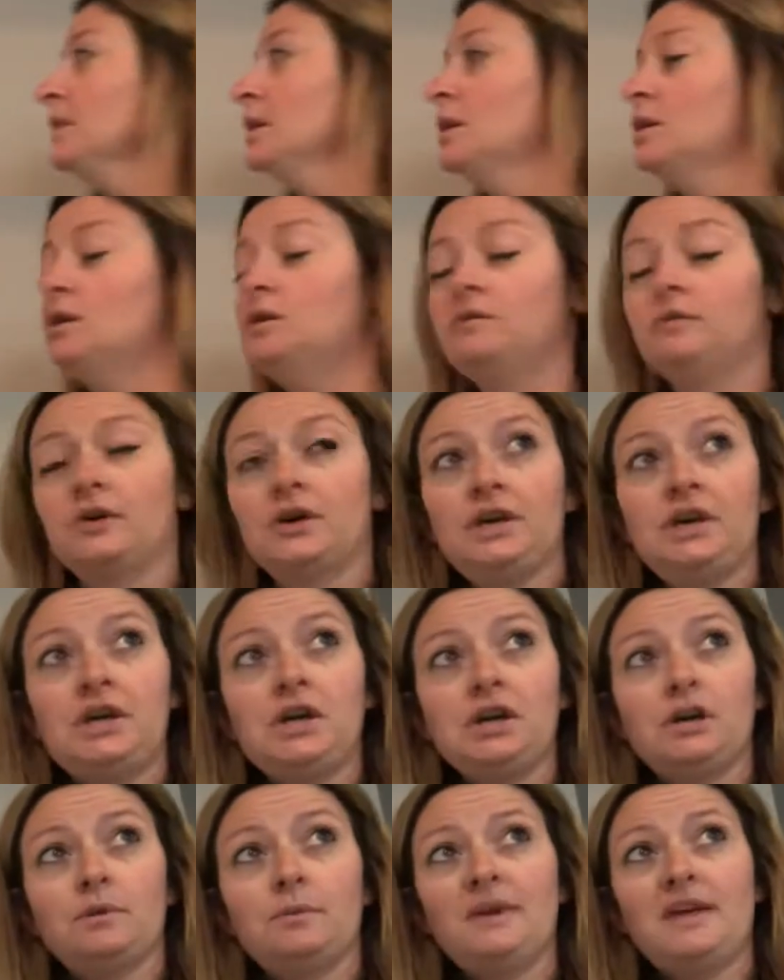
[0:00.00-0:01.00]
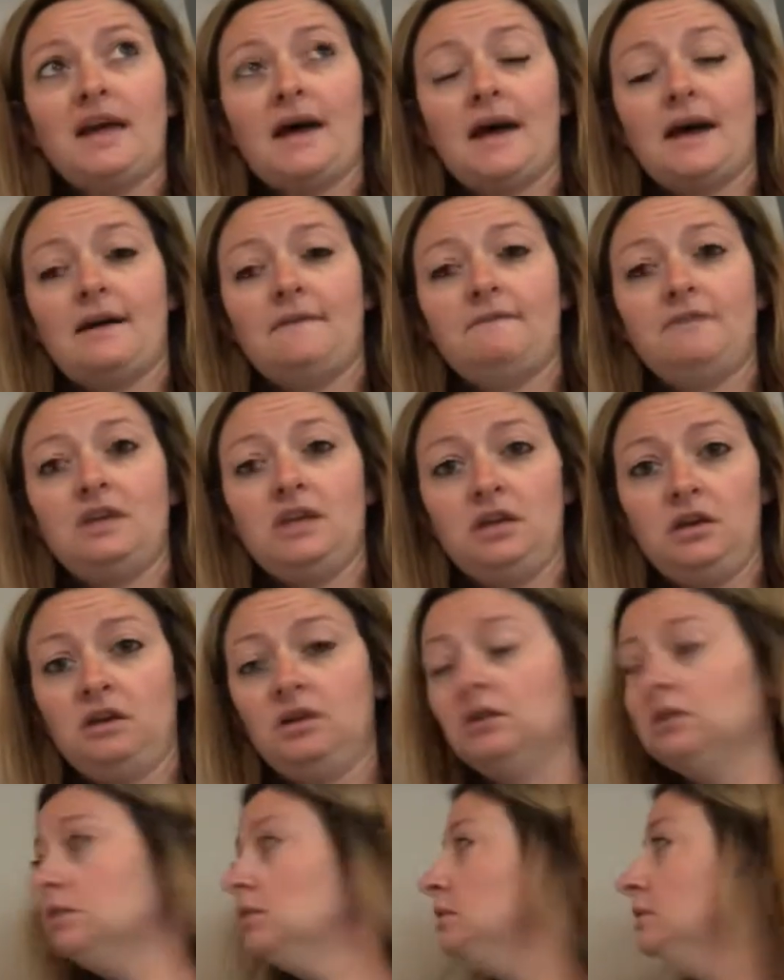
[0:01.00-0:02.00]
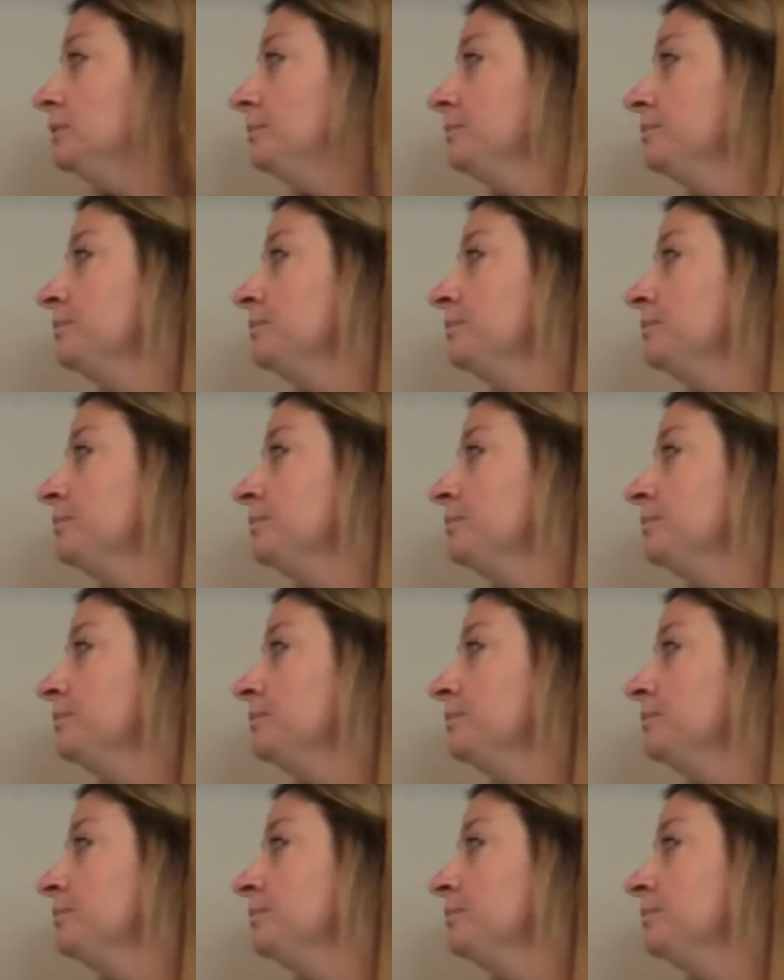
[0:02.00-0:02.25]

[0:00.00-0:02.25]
Over here we have eagle,